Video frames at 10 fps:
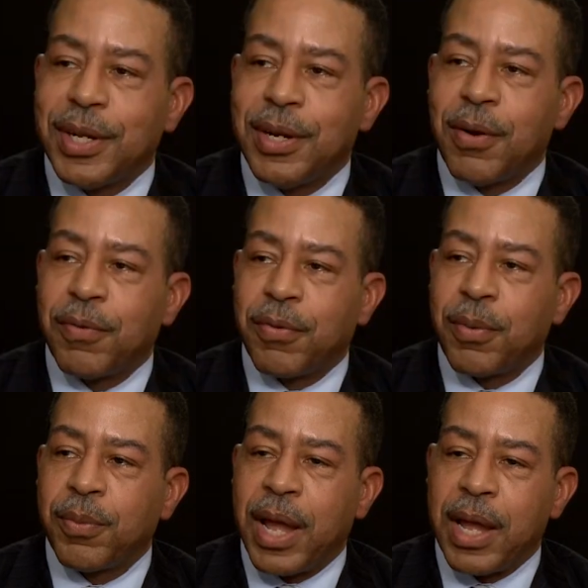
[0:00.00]
you know,
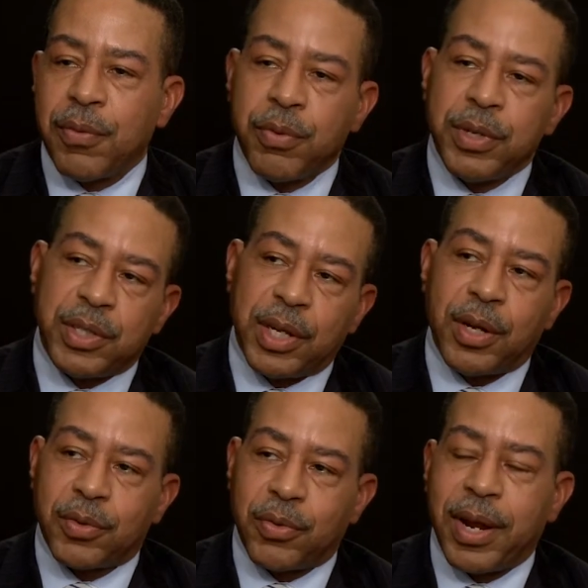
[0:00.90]
from a
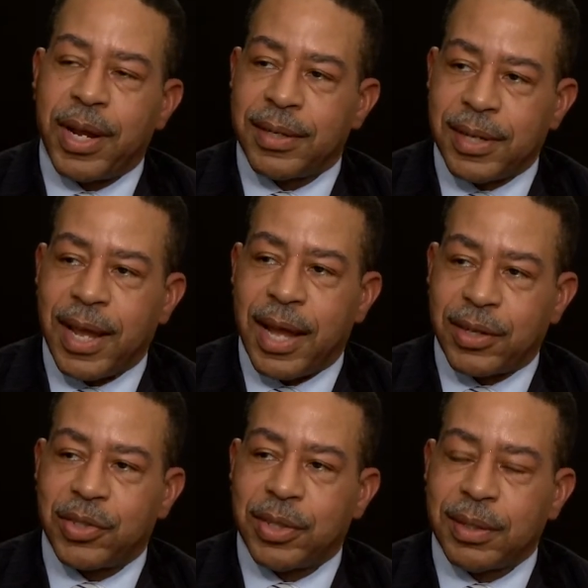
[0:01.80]
retail
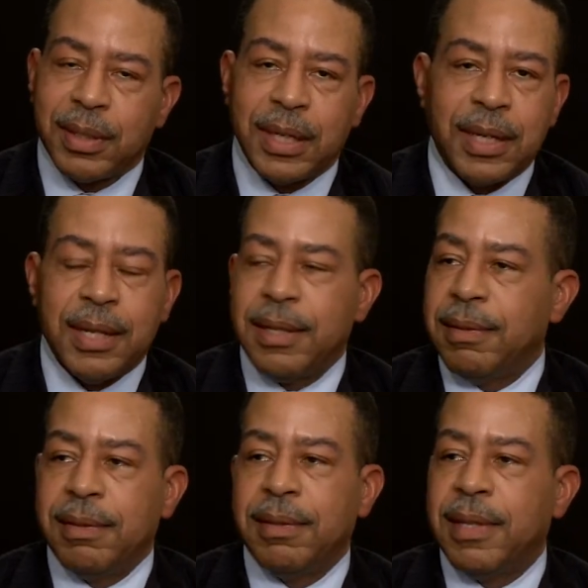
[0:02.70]
transaction,
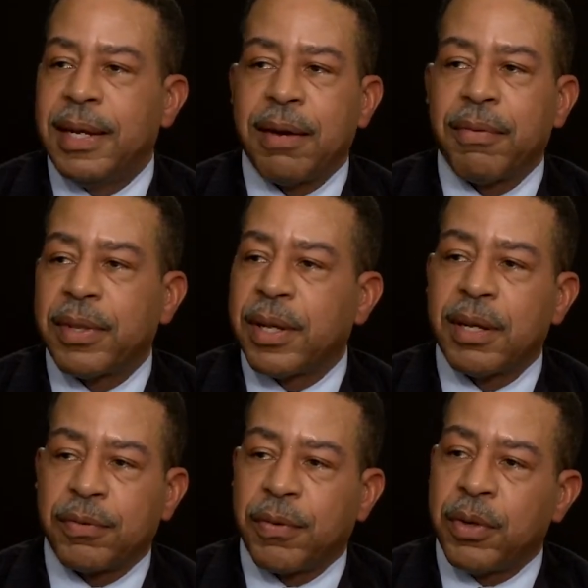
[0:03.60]
then everything
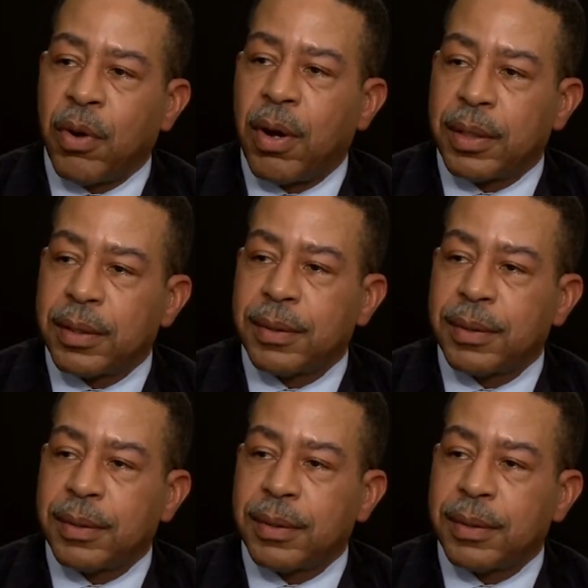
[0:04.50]
is for naught.